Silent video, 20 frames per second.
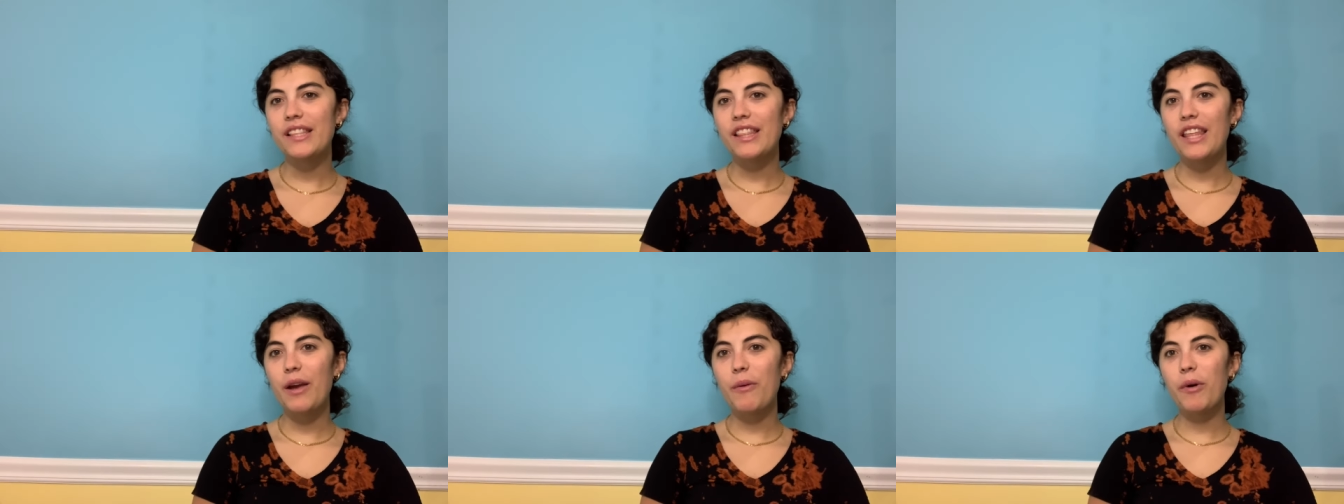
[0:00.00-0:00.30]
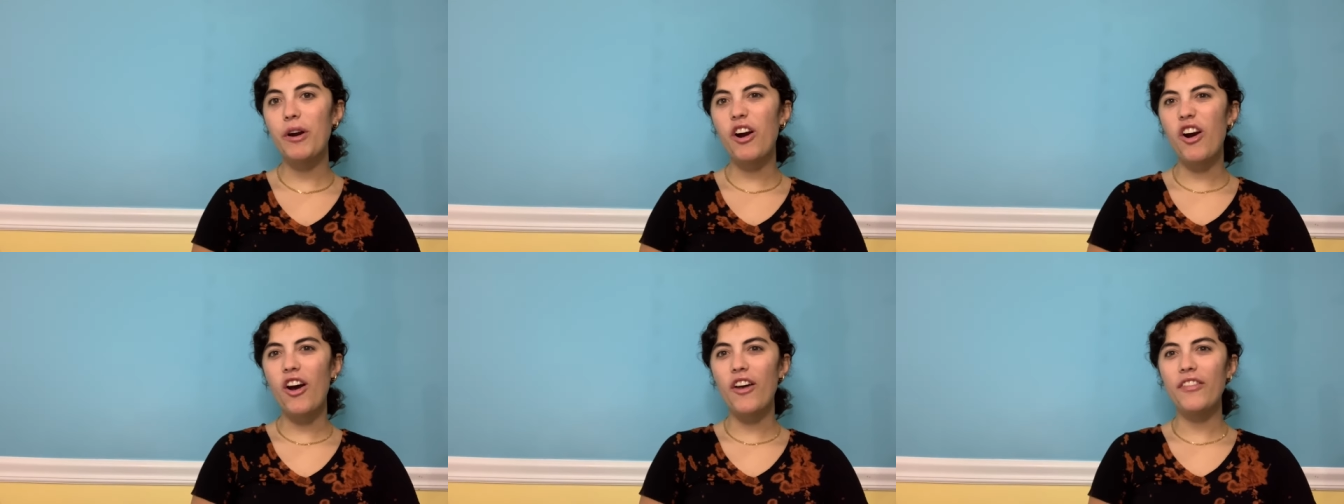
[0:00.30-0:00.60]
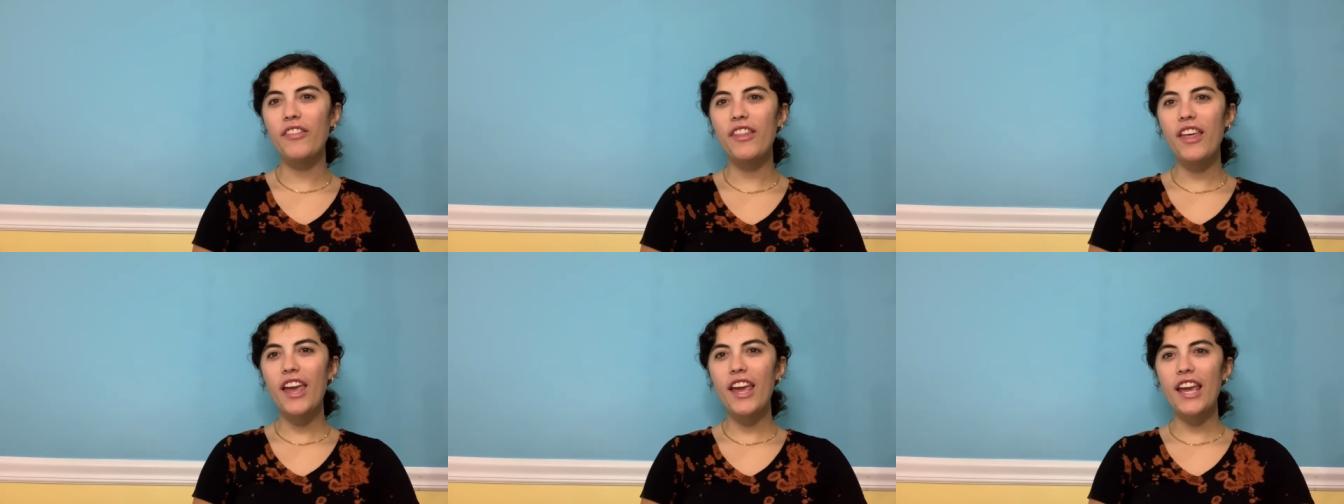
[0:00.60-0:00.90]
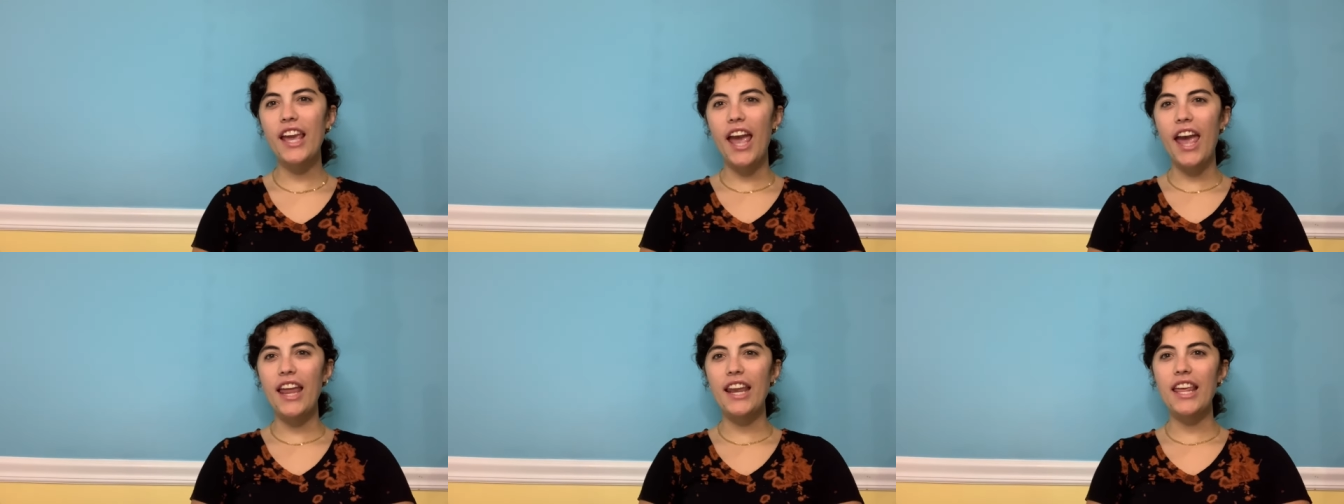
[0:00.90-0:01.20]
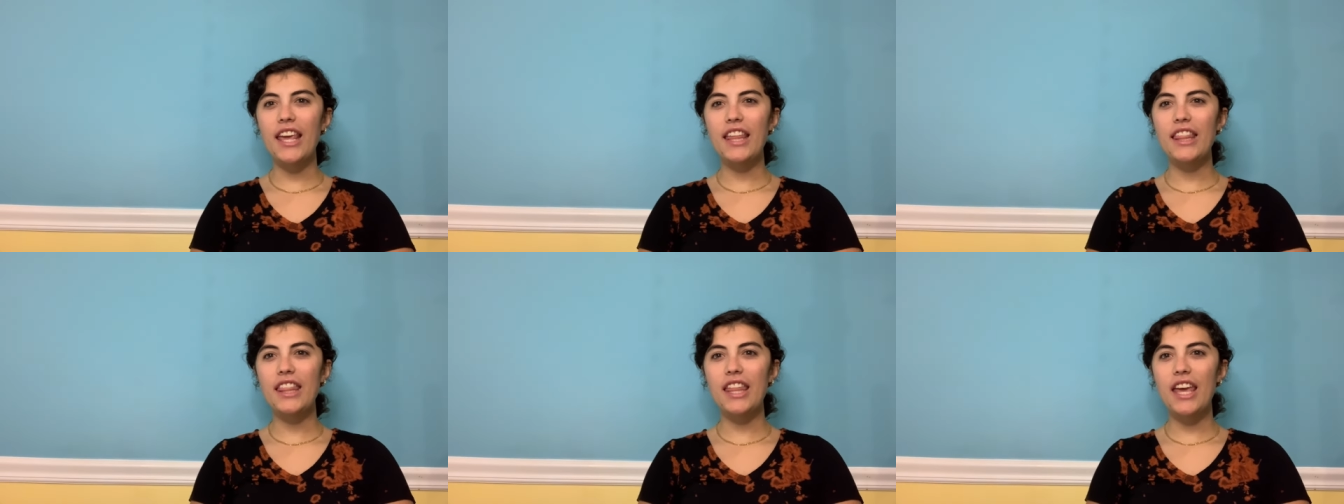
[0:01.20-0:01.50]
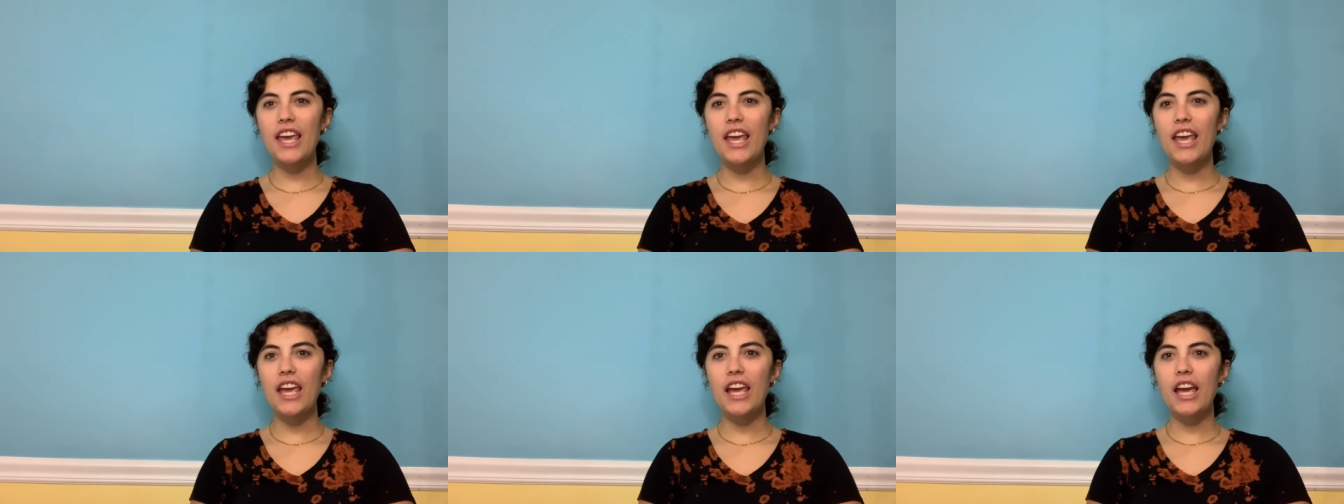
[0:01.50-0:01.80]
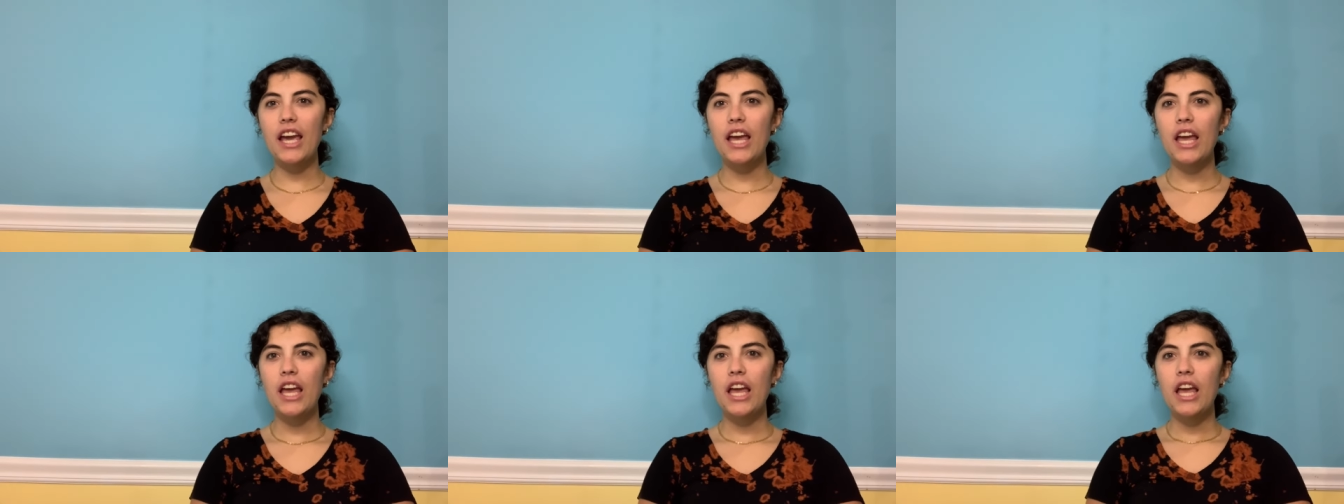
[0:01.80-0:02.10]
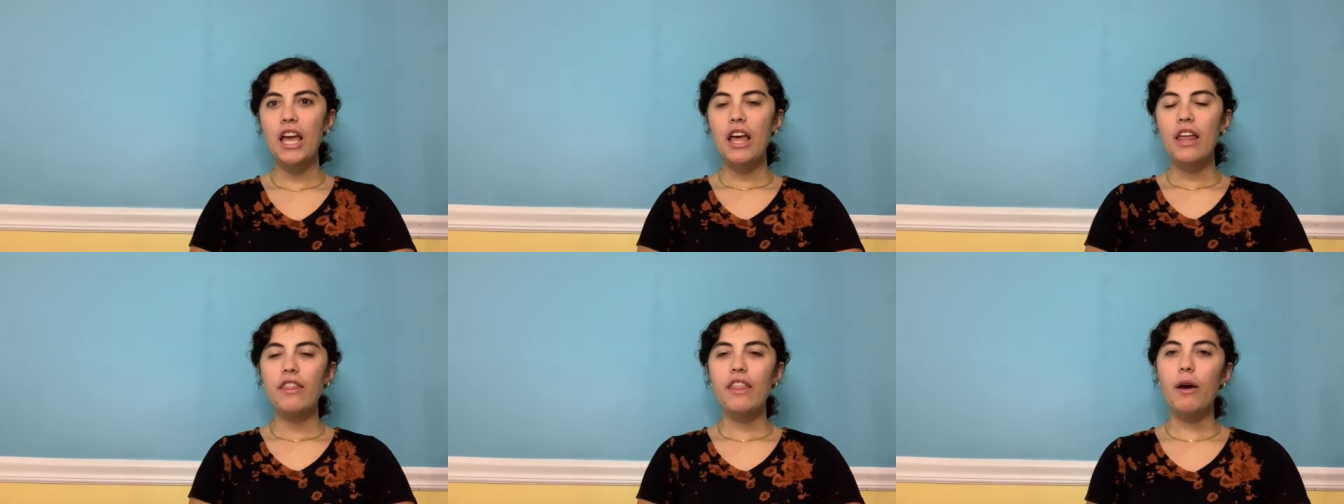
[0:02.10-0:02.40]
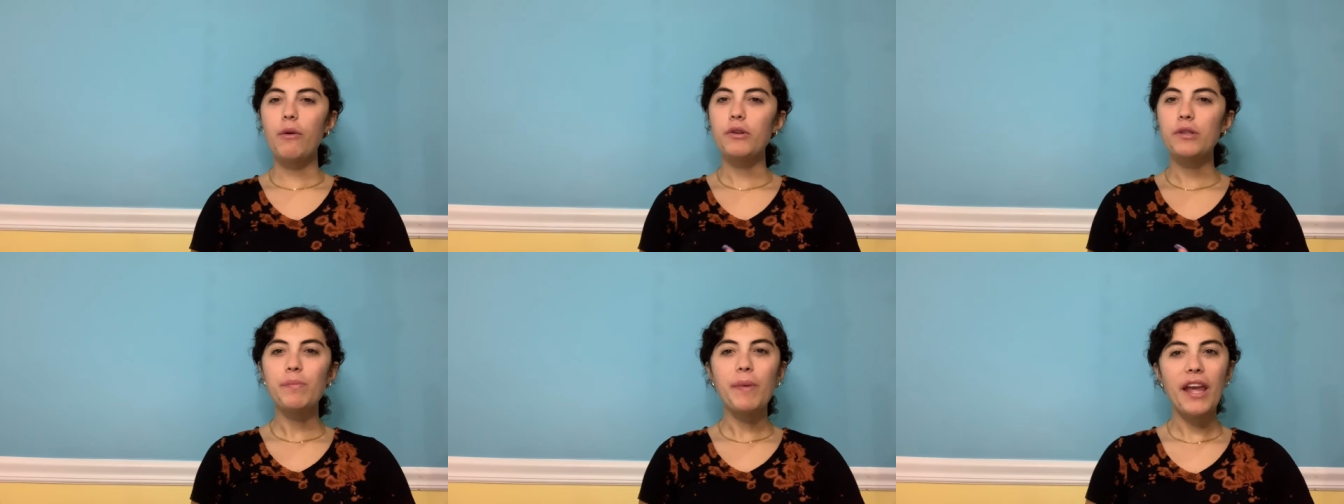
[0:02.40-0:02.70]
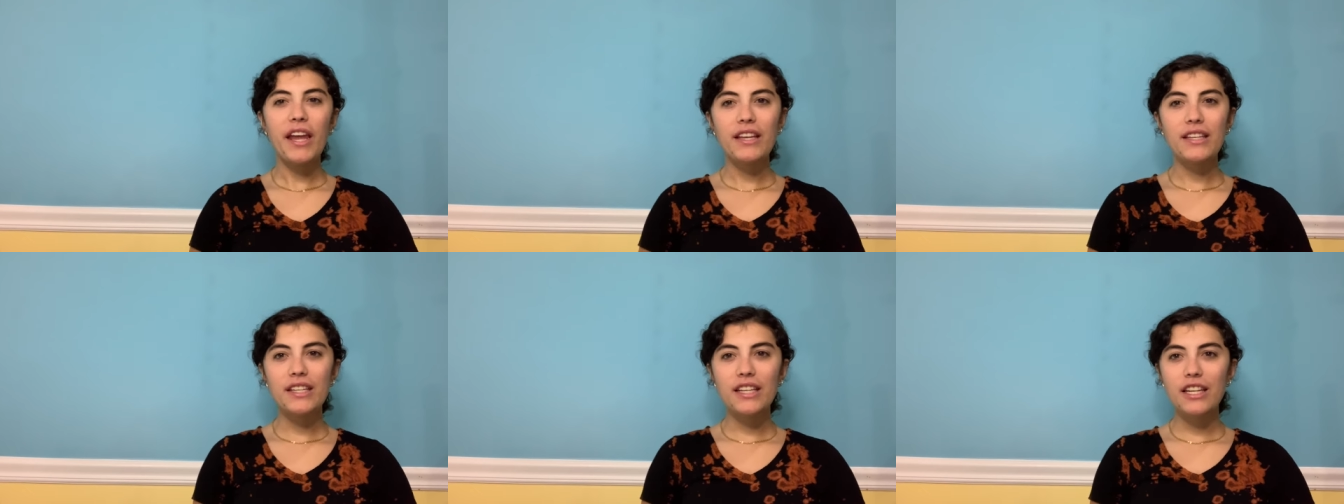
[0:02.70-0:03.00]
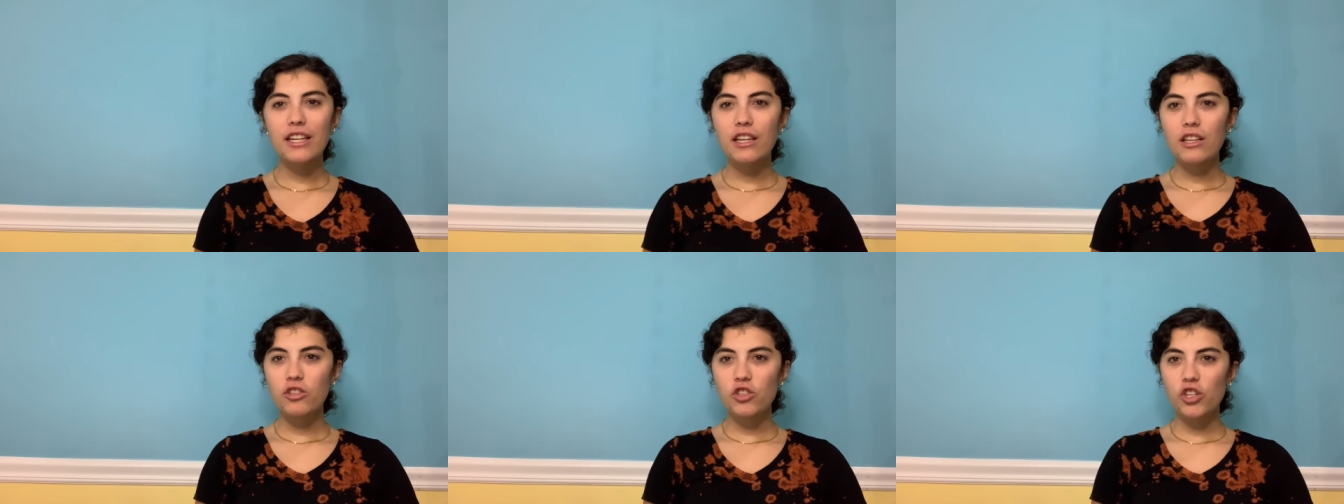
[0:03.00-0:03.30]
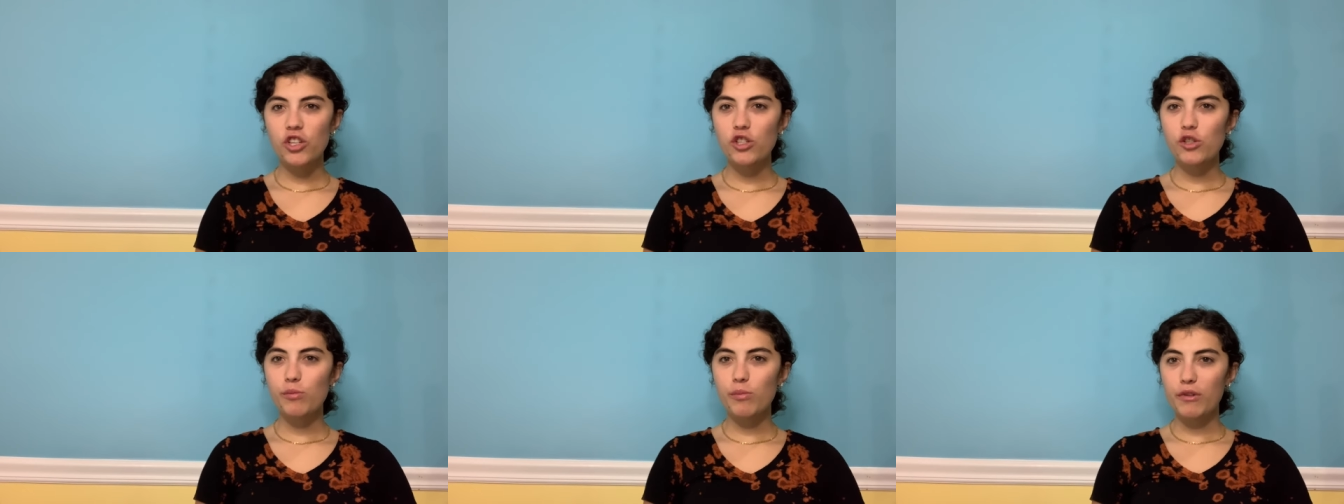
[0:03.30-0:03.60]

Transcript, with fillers: they were unlike anything that was painted in a church